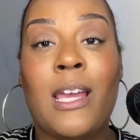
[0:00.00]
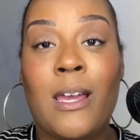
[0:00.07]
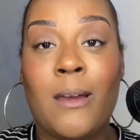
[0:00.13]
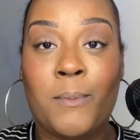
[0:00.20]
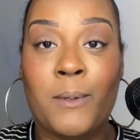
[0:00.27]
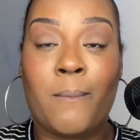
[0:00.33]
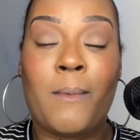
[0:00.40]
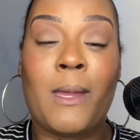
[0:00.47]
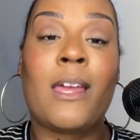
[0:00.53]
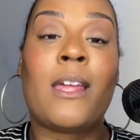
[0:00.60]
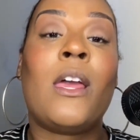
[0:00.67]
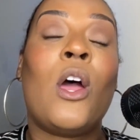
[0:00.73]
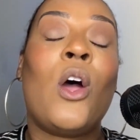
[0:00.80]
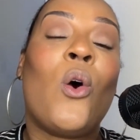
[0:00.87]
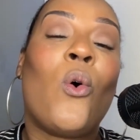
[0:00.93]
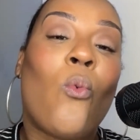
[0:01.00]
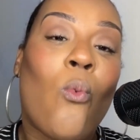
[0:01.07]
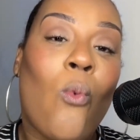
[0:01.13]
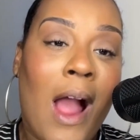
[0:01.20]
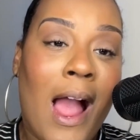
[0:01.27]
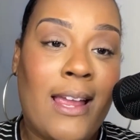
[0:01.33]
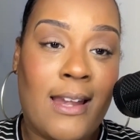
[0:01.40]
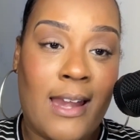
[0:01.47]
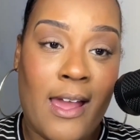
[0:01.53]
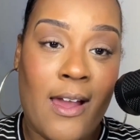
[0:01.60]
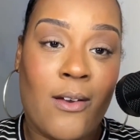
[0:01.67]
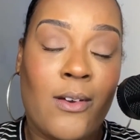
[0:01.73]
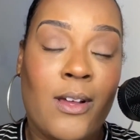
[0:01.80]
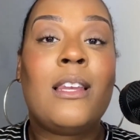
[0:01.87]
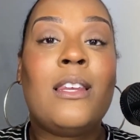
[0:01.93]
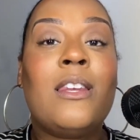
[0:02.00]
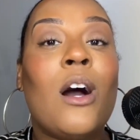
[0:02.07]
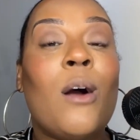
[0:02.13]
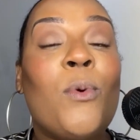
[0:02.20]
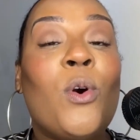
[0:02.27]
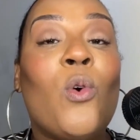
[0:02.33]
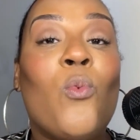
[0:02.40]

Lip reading: implement right now. Number